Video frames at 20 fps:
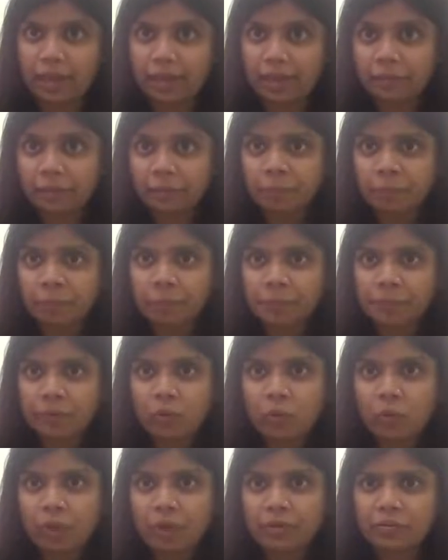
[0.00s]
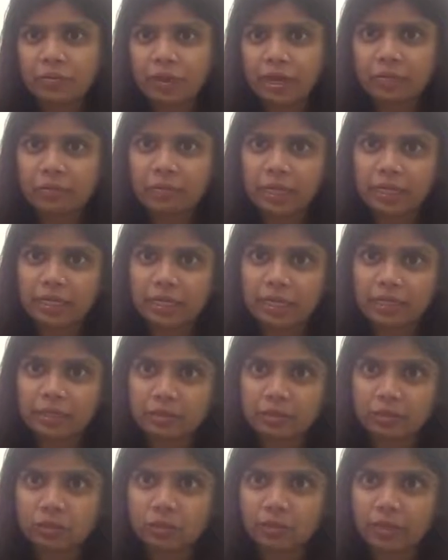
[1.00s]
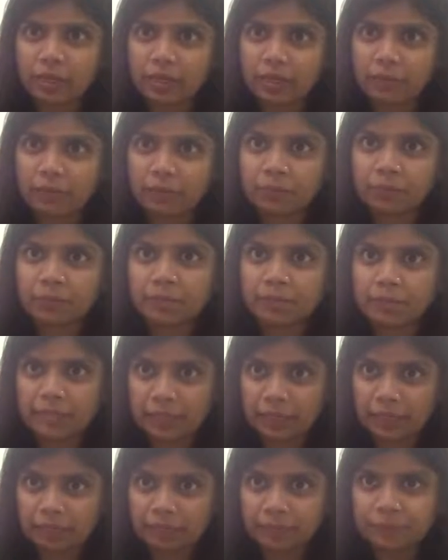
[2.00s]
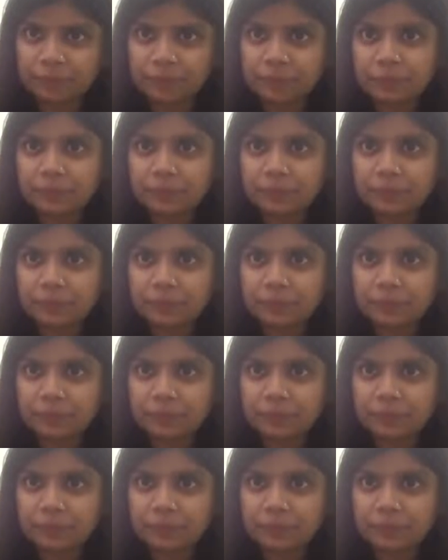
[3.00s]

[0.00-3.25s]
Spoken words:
and who had trained many others to become the same.